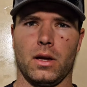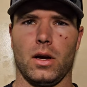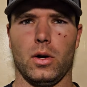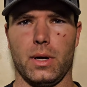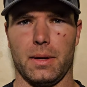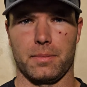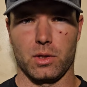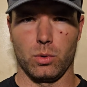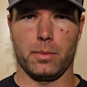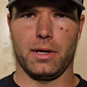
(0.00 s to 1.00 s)
Okay, the
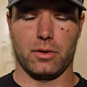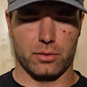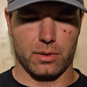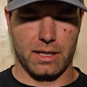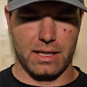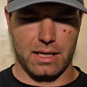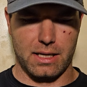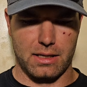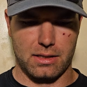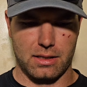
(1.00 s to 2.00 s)
Wuben L3
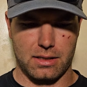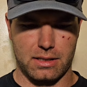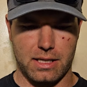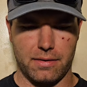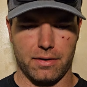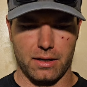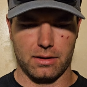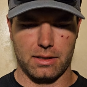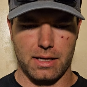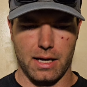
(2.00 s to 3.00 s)
is
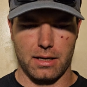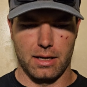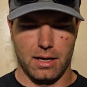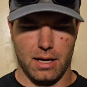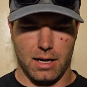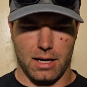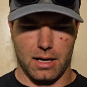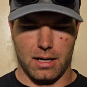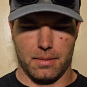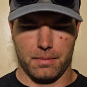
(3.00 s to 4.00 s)
definitely dead.
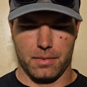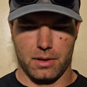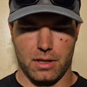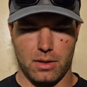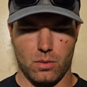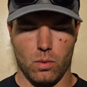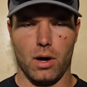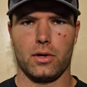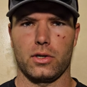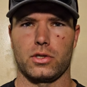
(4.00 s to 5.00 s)
The
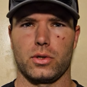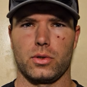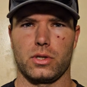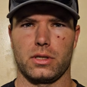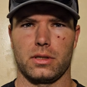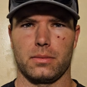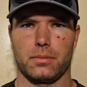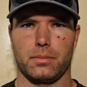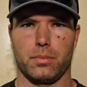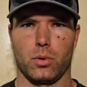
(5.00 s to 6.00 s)
water intrusion
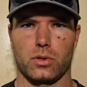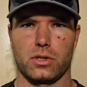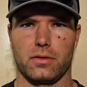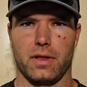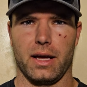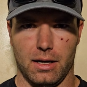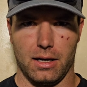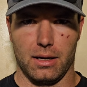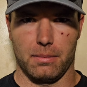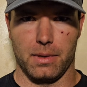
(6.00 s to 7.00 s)
portion of that,
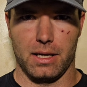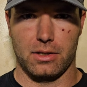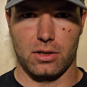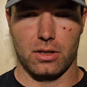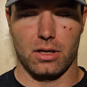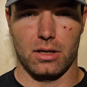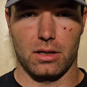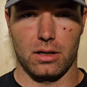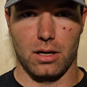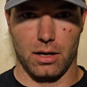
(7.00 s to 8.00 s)
it took on a
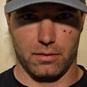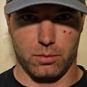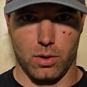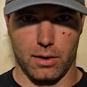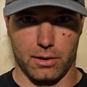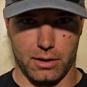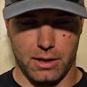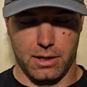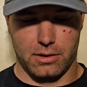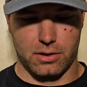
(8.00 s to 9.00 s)
lot of water.
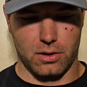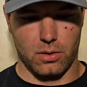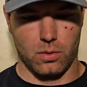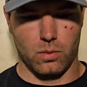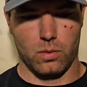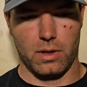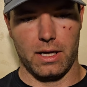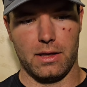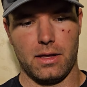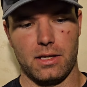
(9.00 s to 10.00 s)
So
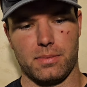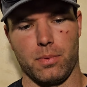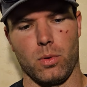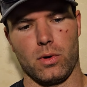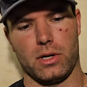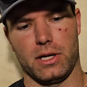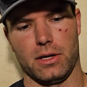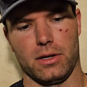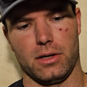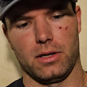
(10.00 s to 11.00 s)
in this port
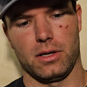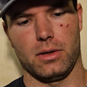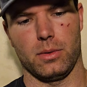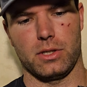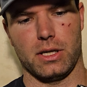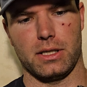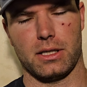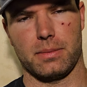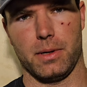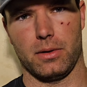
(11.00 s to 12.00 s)
here, which I
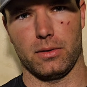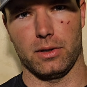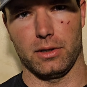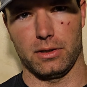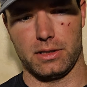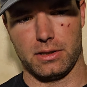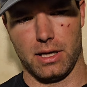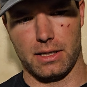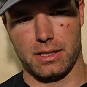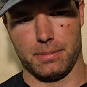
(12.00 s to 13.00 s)
talked about earlier, it
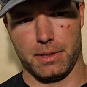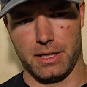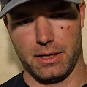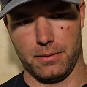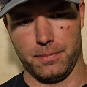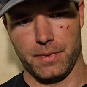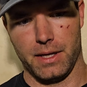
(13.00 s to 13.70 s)
slides up and down.